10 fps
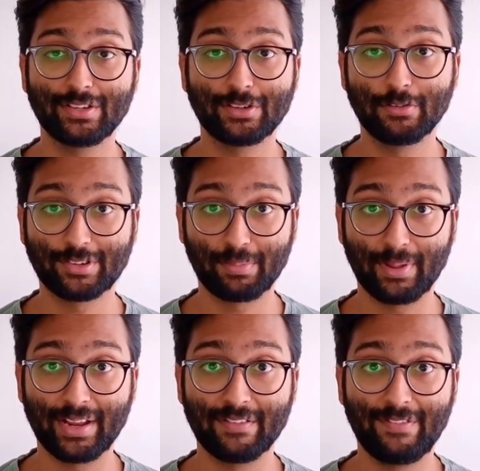to
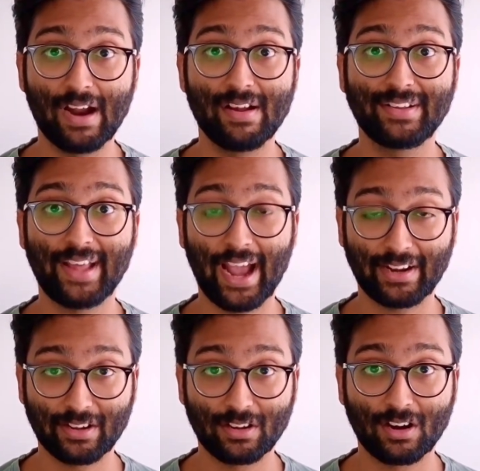explain a very
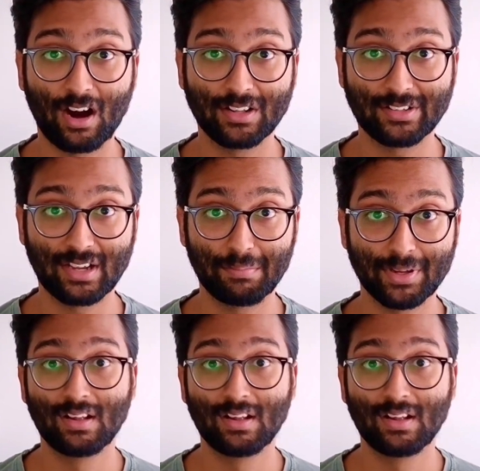technical concept.